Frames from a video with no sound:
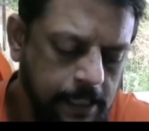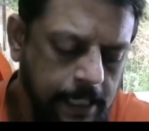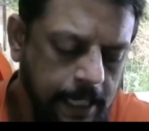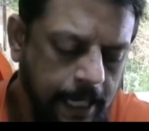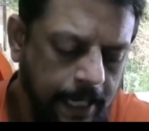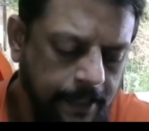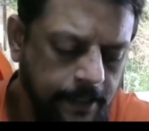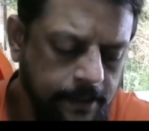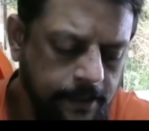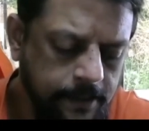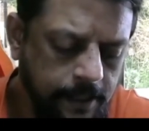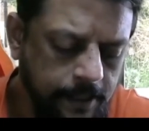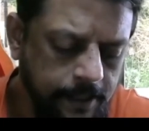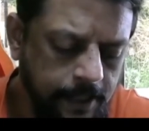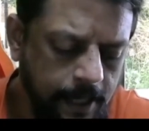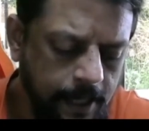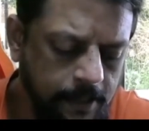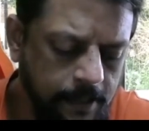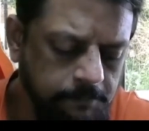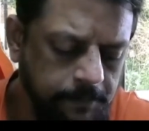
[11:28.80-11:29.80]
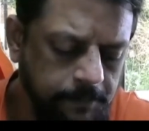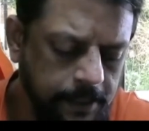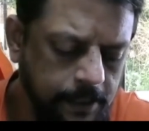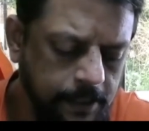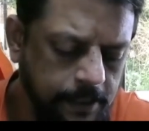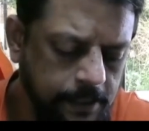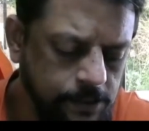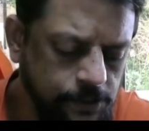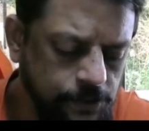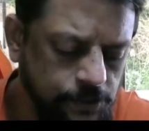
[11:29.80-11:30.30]
and let Canaan be
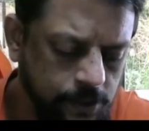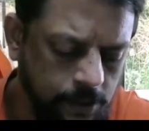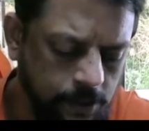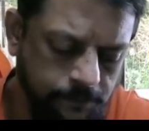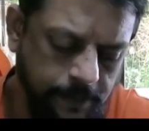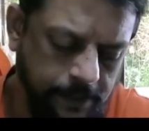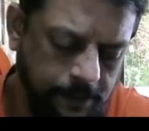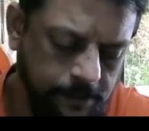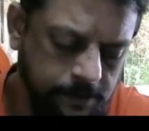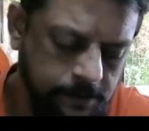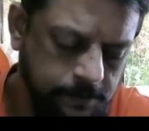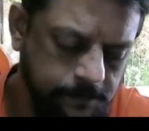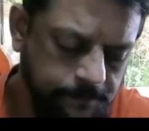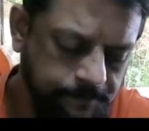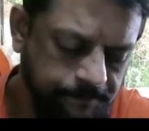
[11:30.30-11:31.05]
his servant.